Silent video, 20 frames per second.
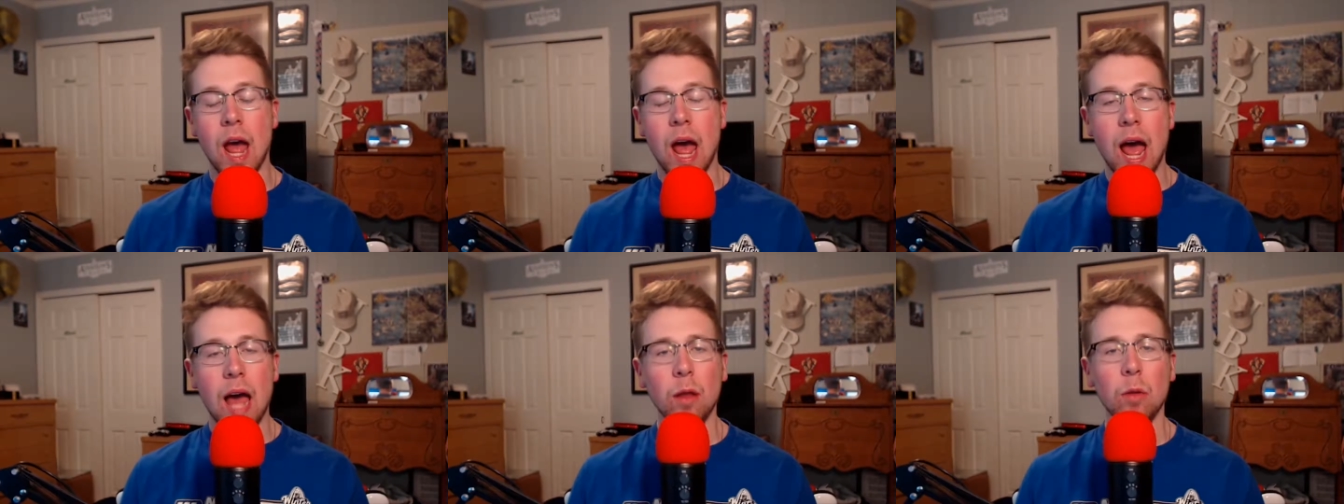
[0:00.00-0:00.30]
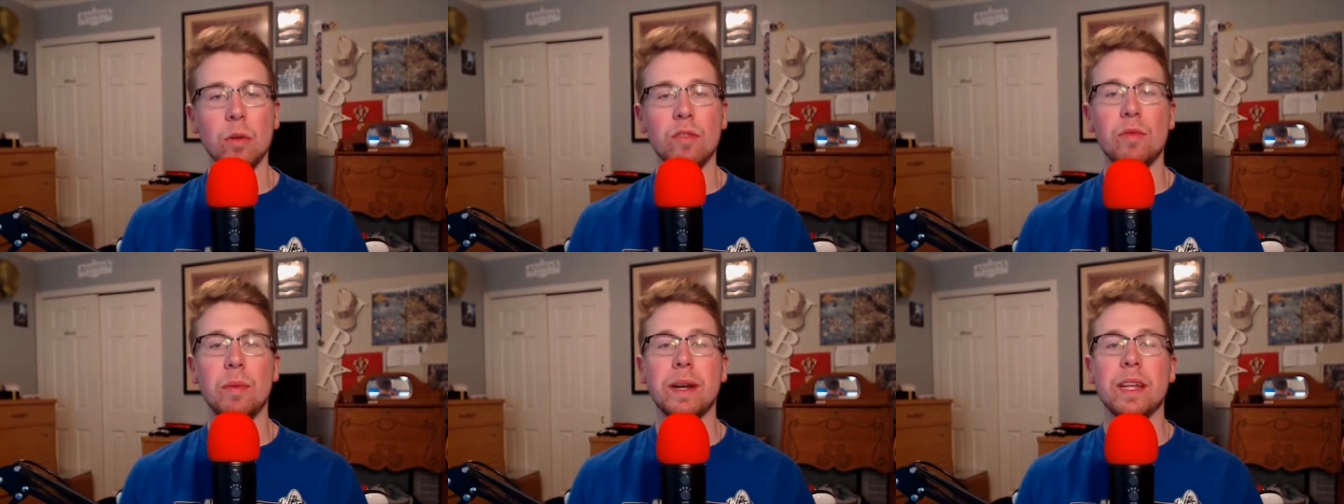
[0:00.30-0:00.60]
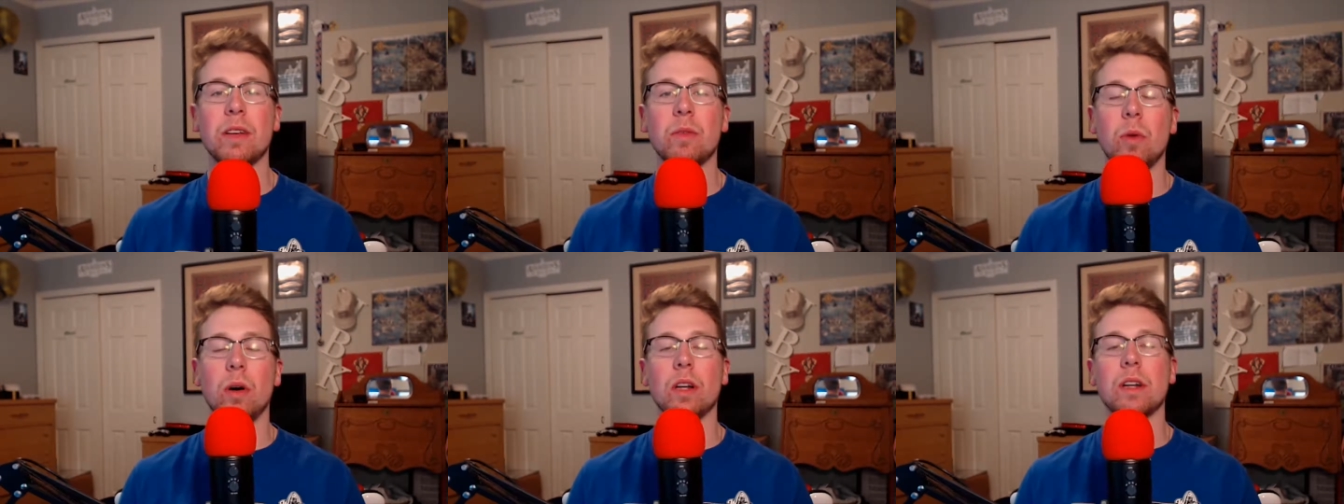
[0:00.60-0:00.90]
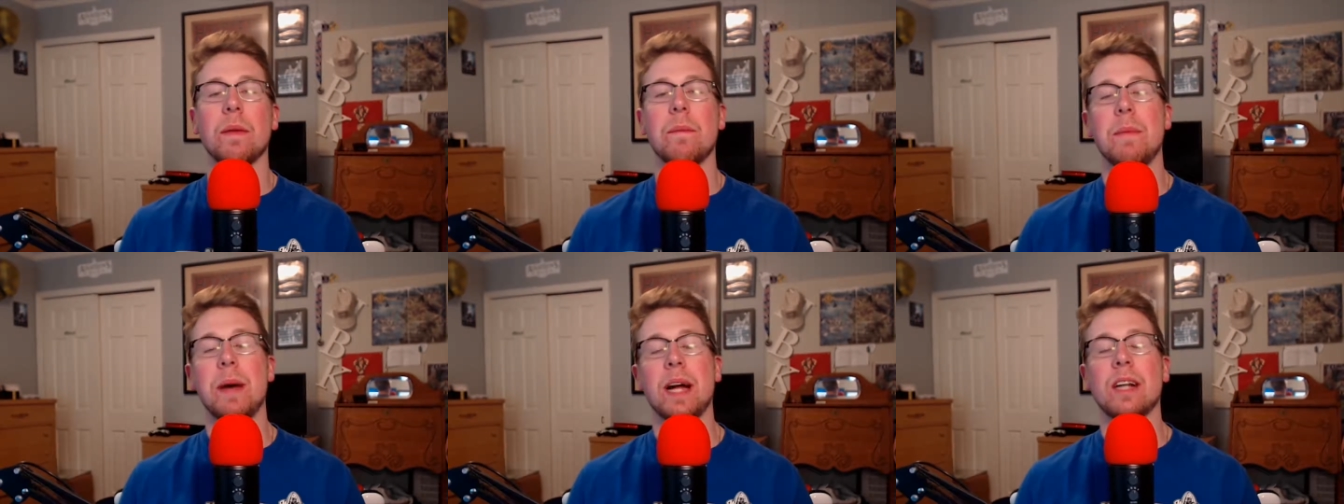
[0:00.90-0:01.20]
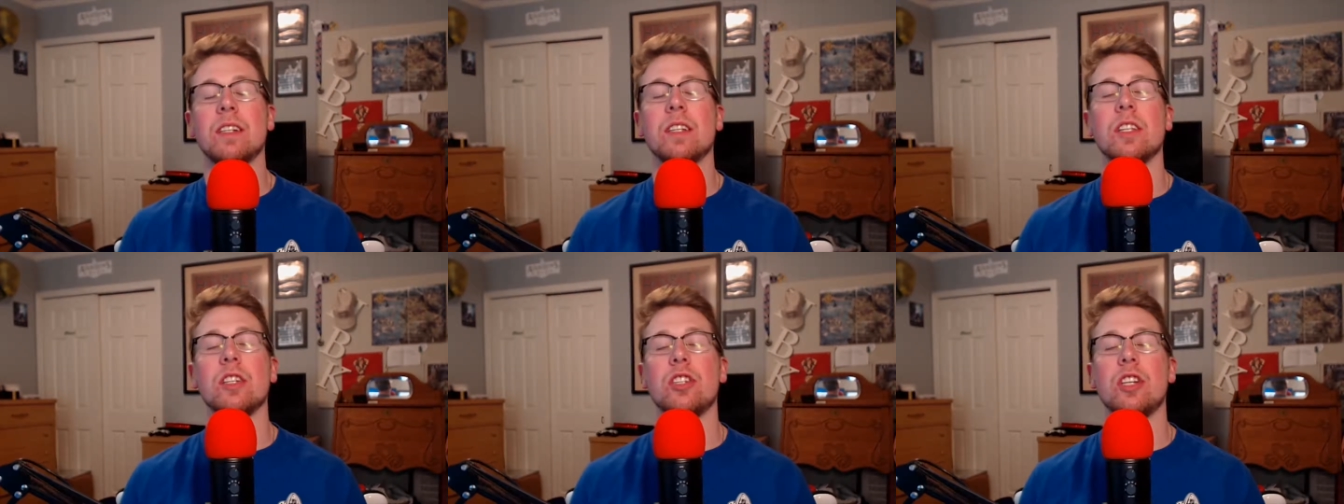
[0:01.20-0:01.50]
Hello everybody and welcome
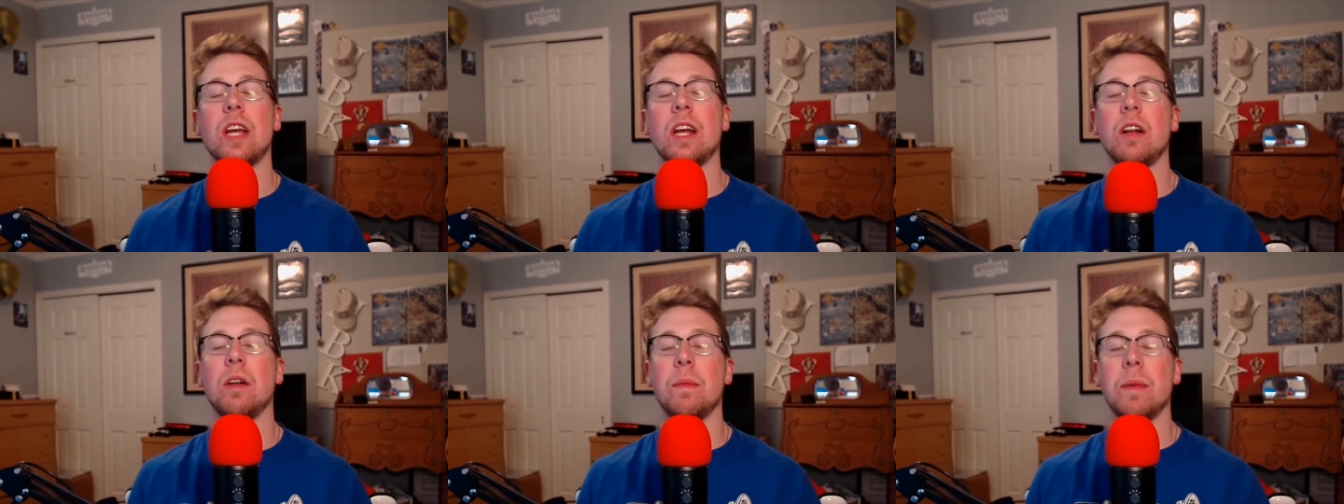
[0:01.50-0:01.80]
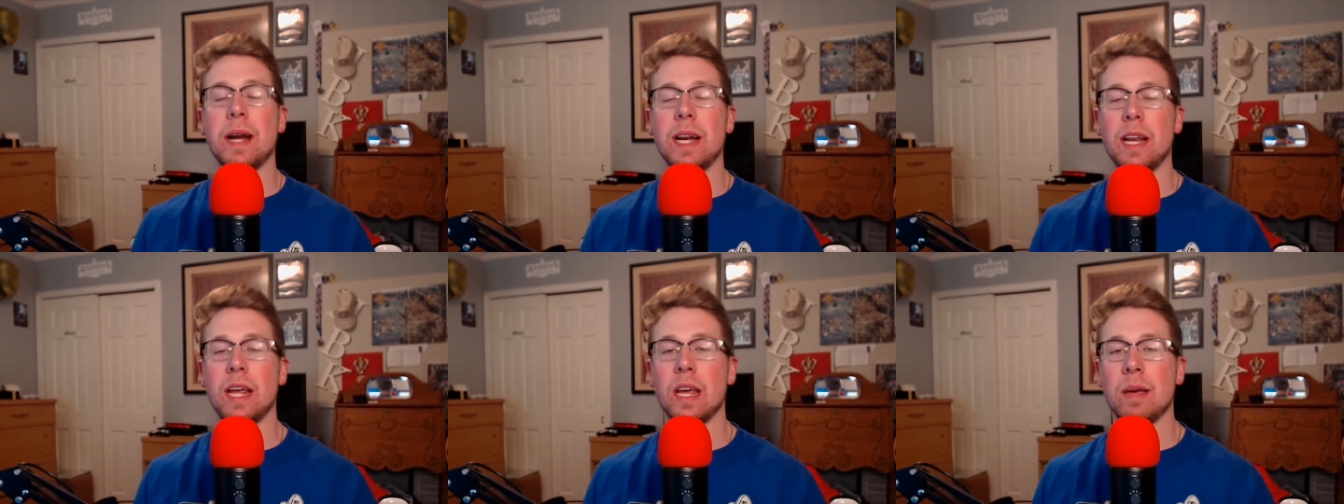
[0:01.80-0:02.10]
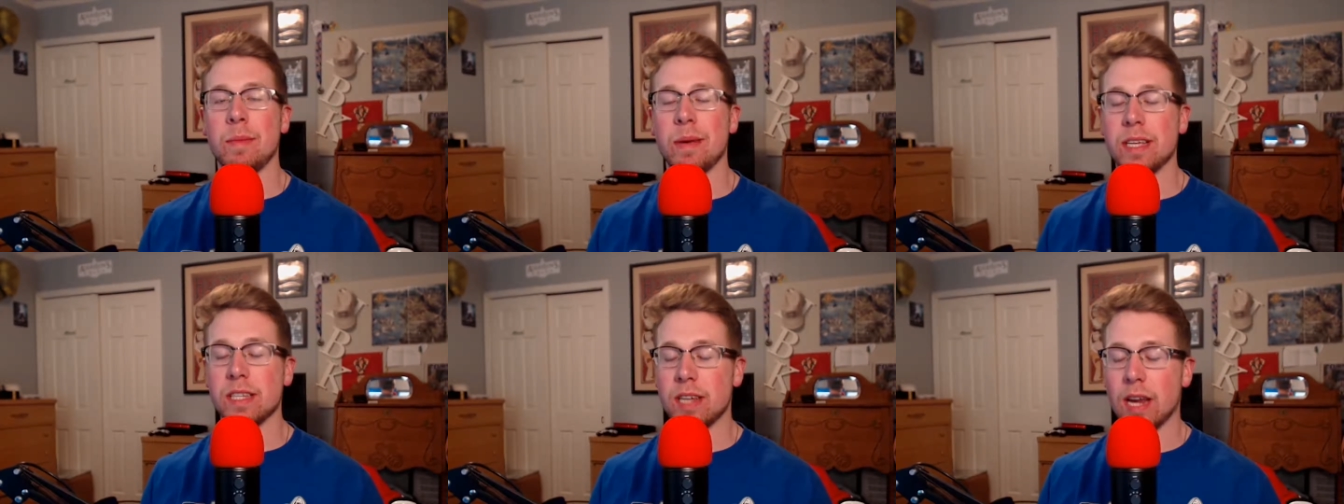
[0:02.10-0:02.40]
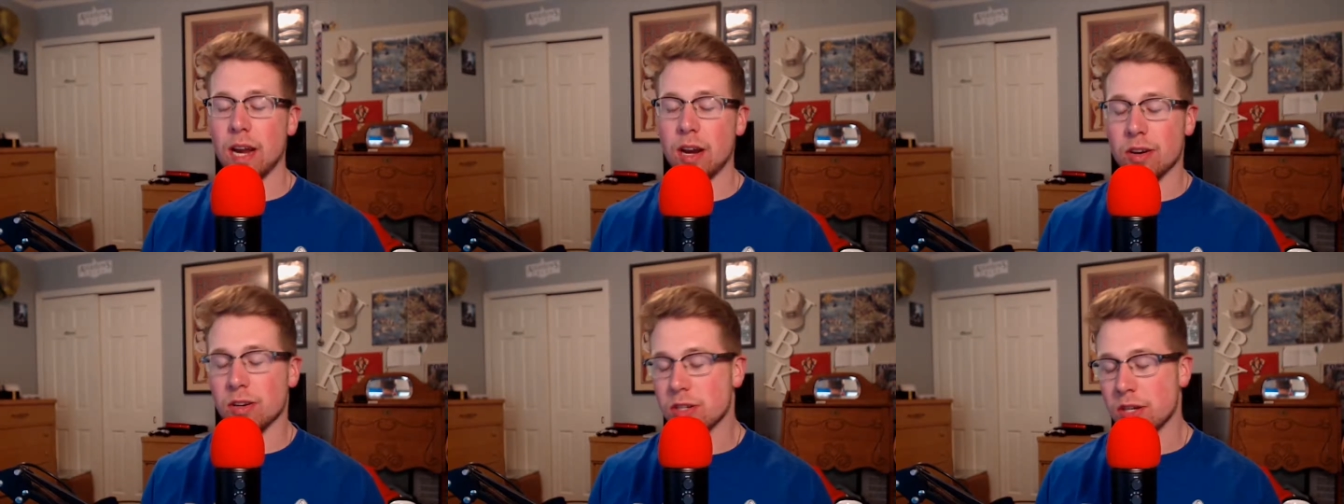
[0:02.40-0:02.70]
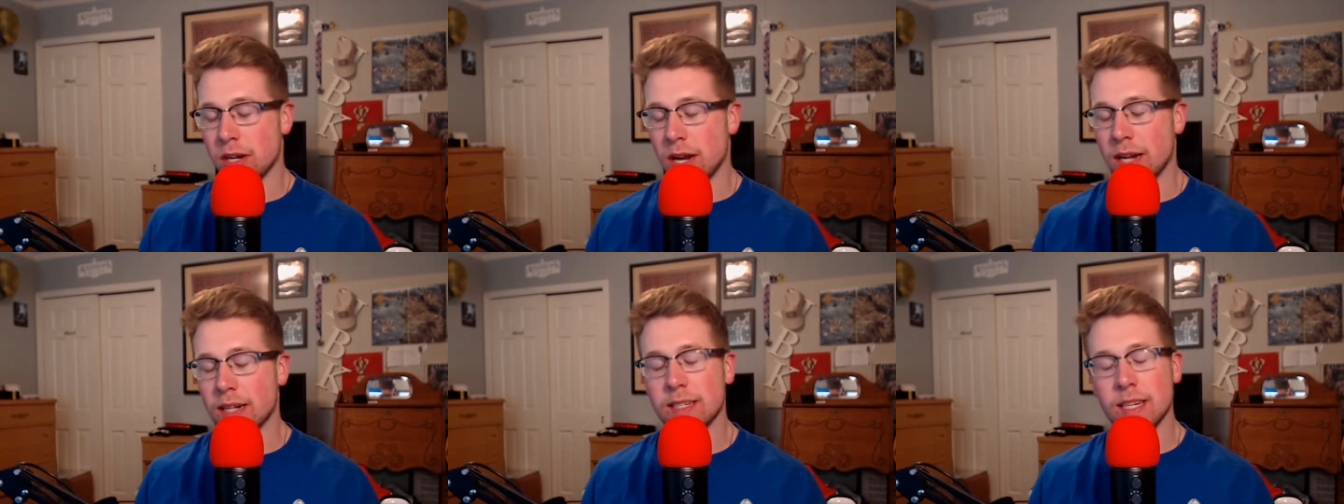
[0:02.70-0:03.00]
back to the channel. My name is
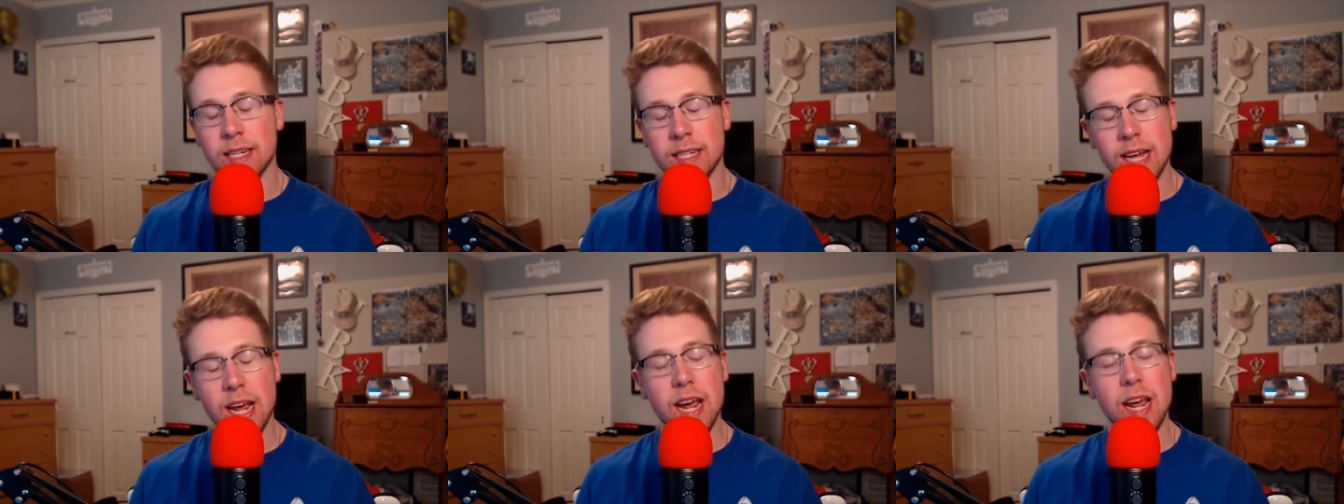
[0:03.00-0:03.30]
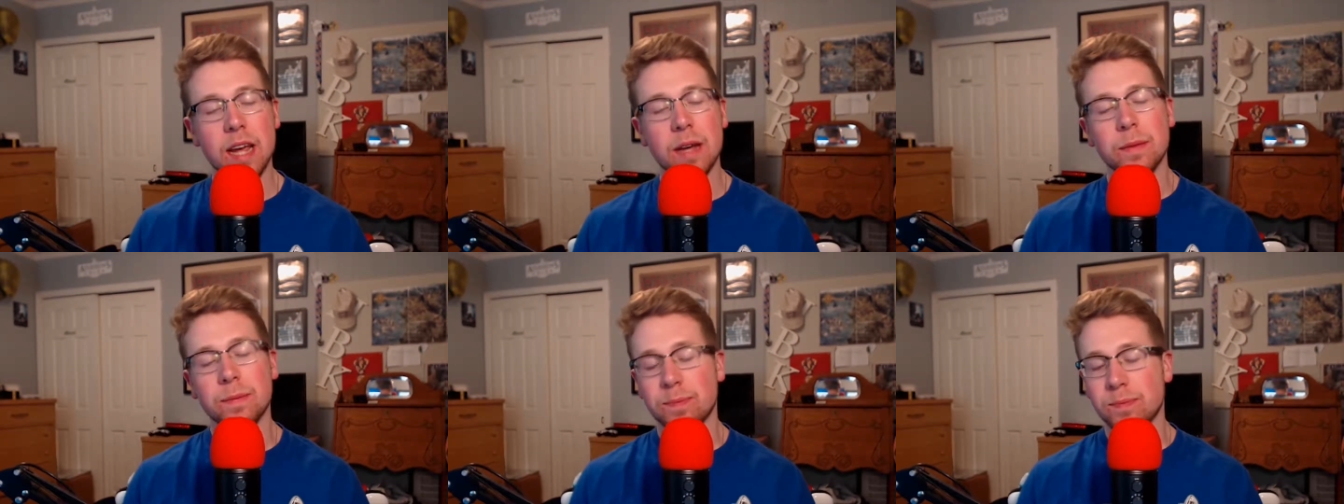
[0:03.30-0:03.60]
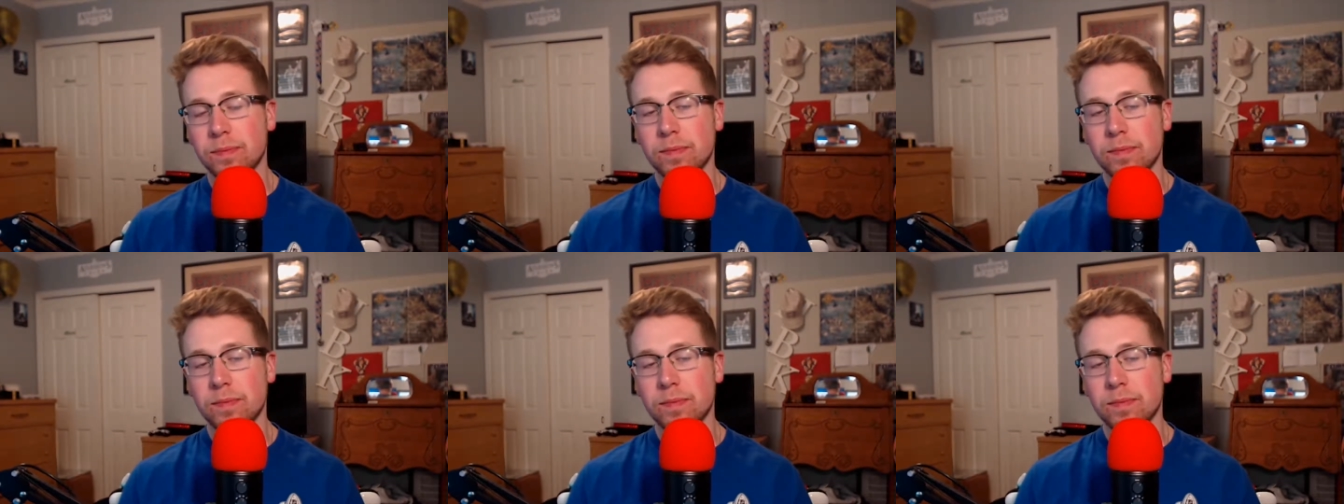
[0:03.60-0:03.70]
Harrison and today